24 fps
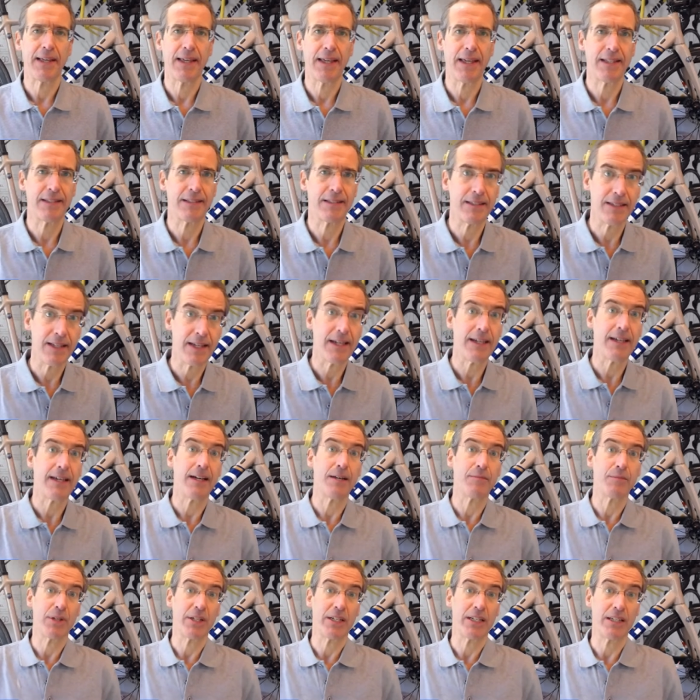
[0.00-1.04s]
And today
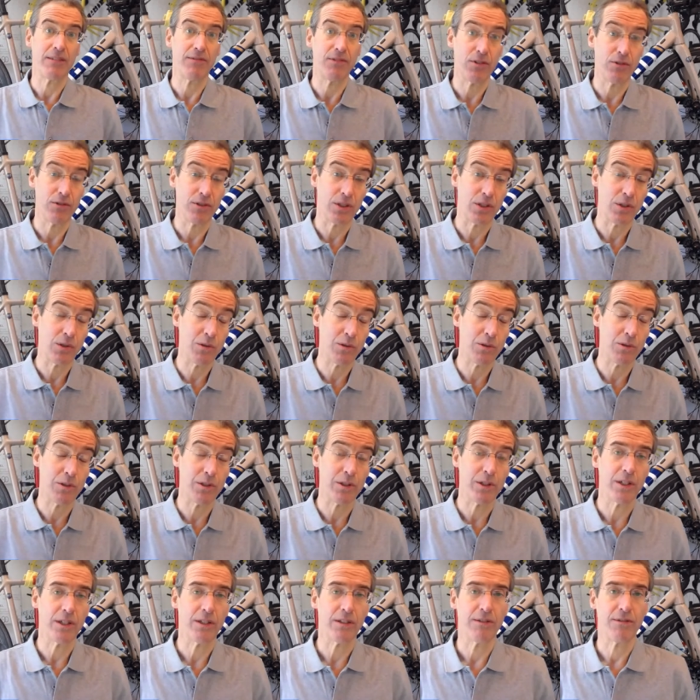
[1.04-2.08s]
I'm going to give you a
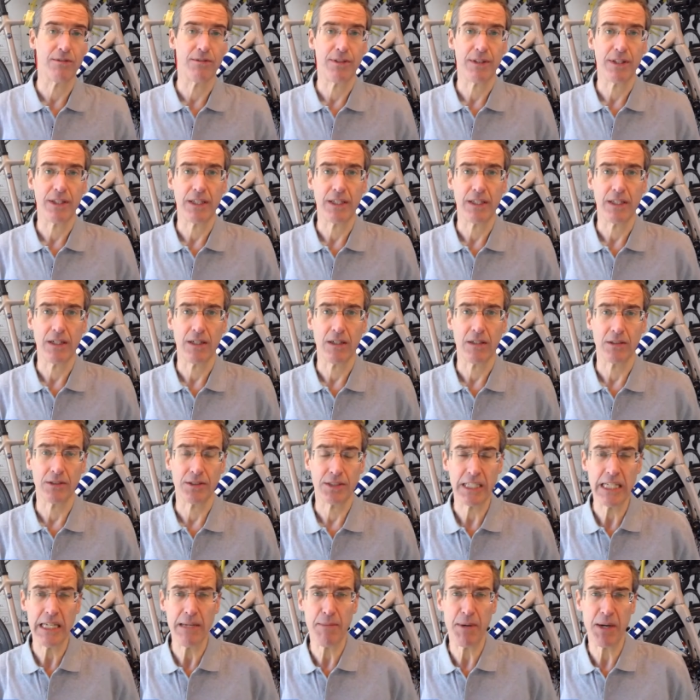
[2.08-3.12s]
tour of the
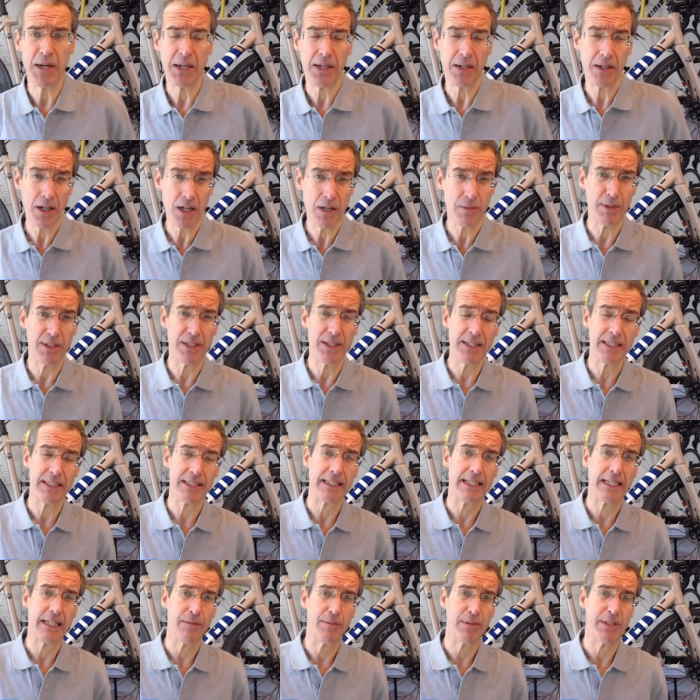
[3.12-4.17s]
Ultima Carbon
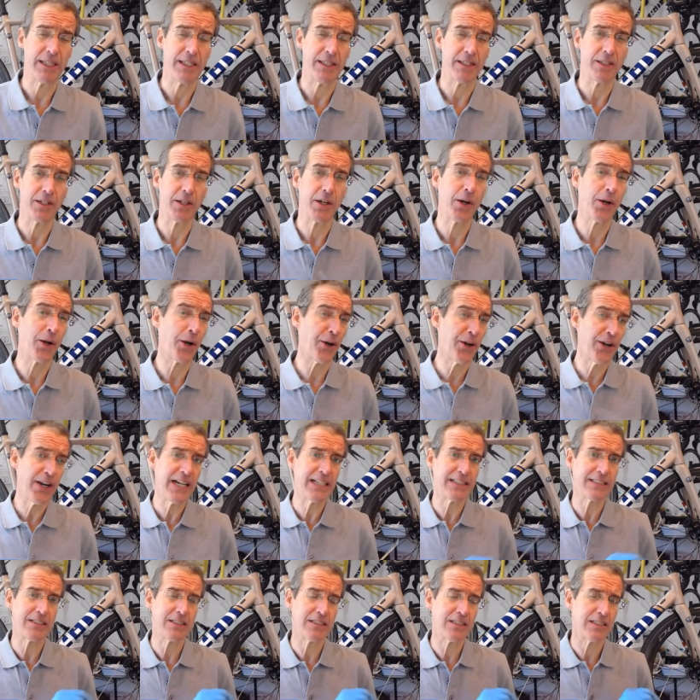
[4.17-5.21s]
Disc Limited
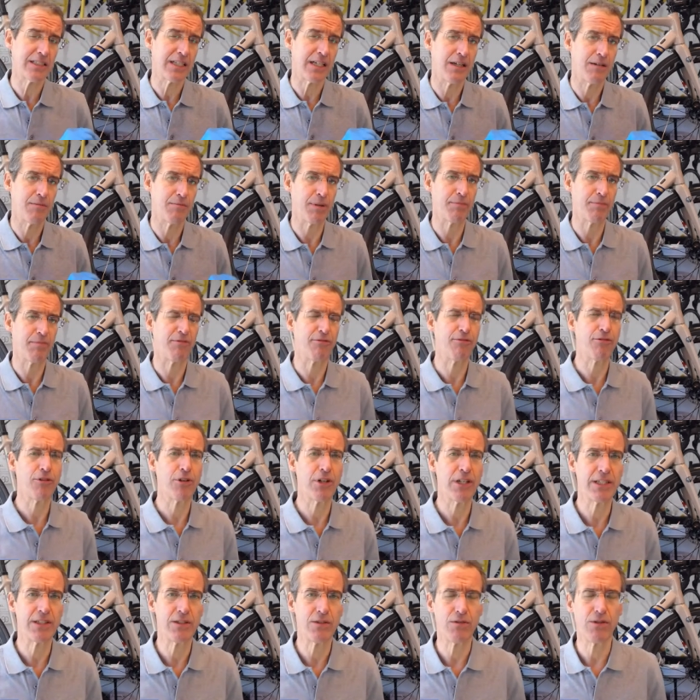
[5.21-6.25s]
Graz. But
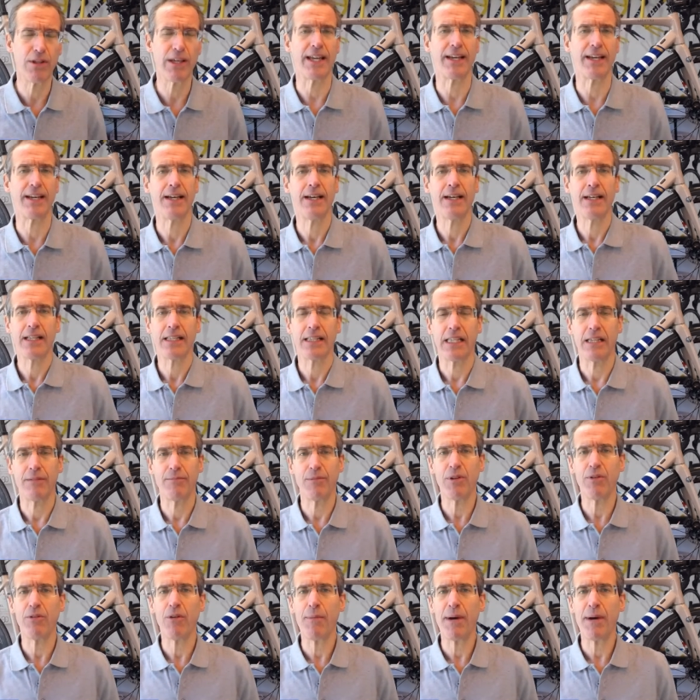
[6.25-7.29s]
before I do that, let
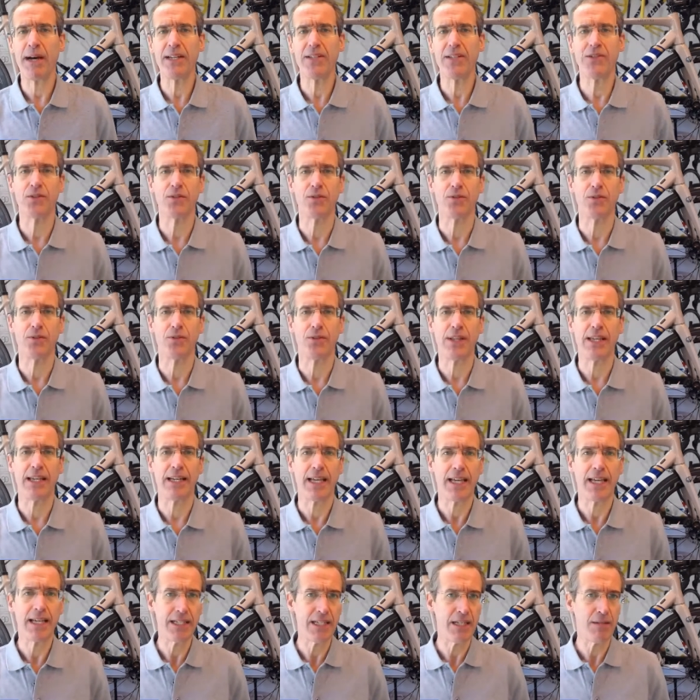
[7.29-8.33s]
me remind you that
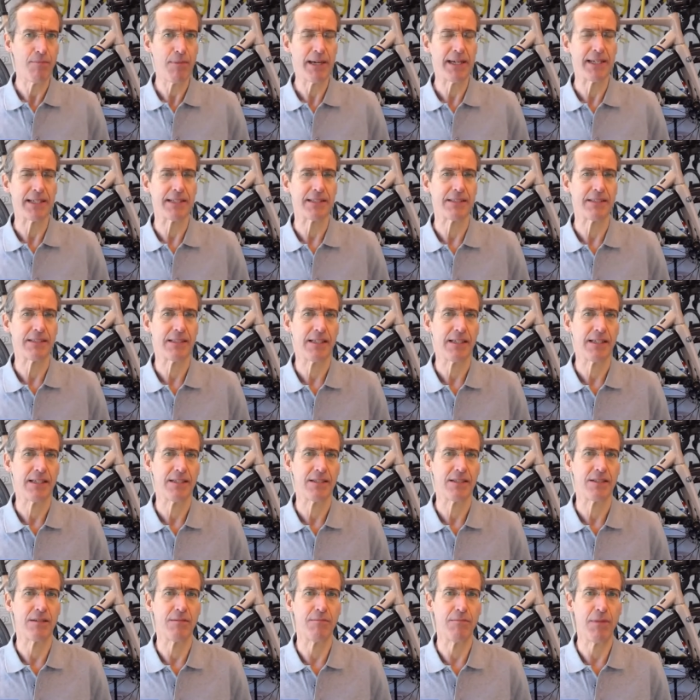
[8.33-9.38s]
AD Bikes
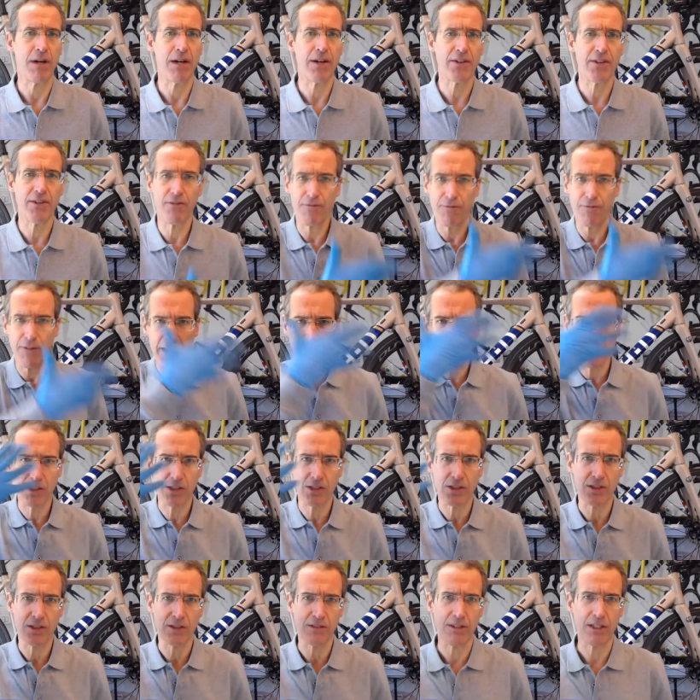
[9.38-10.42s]
is the modern
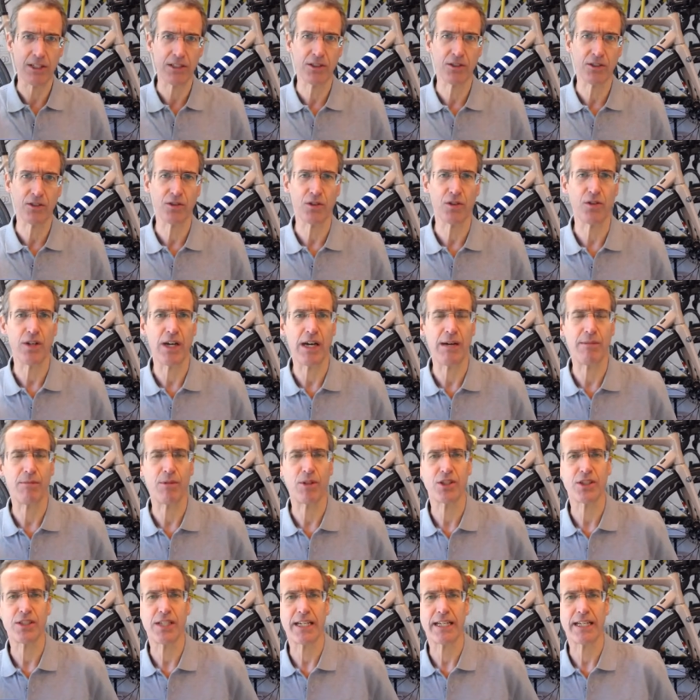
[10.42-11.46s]
face of
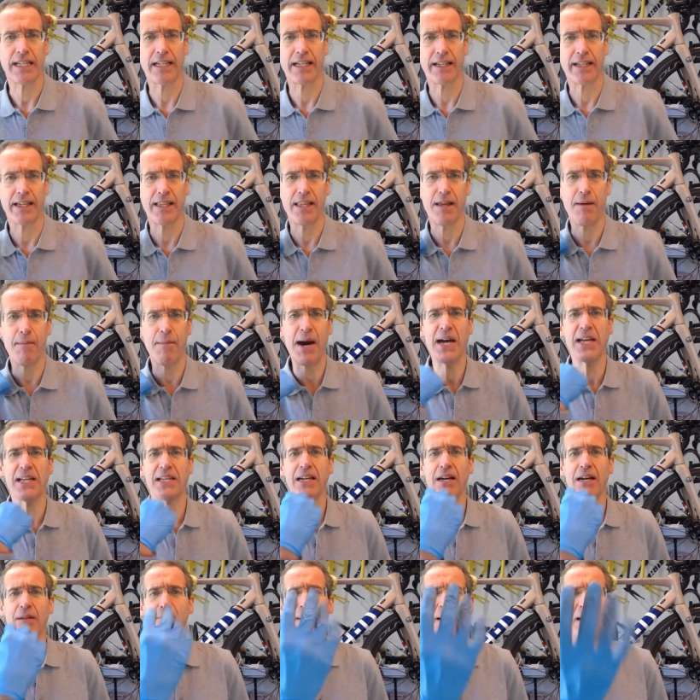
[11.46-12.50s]
Austro-Daimler cycling and the bike
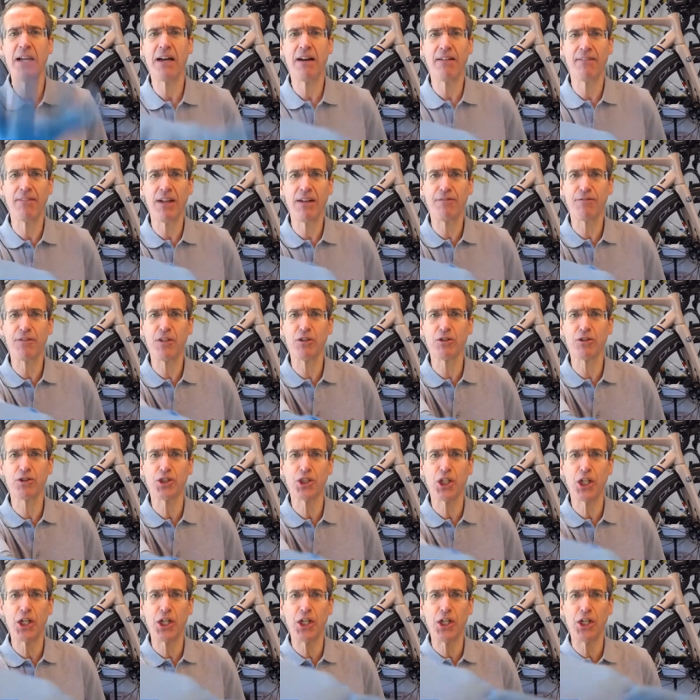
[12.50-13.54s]
company of the
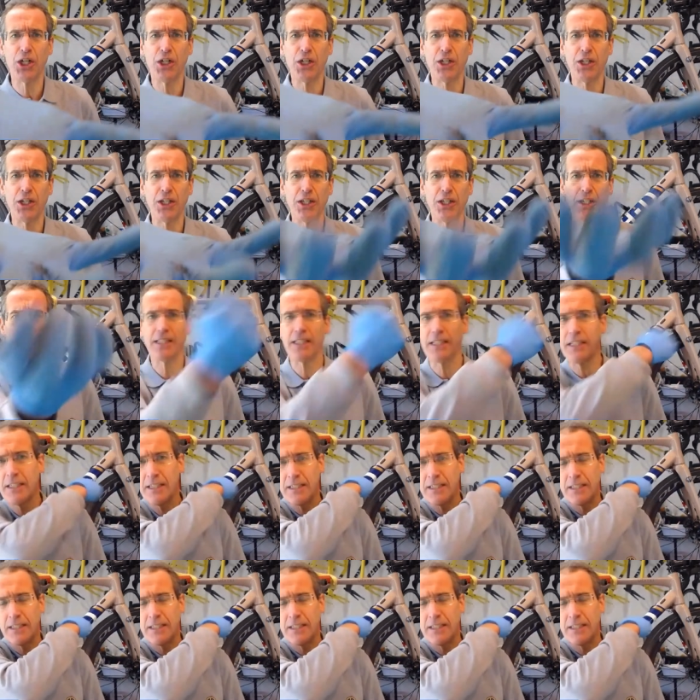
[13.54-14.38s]
future.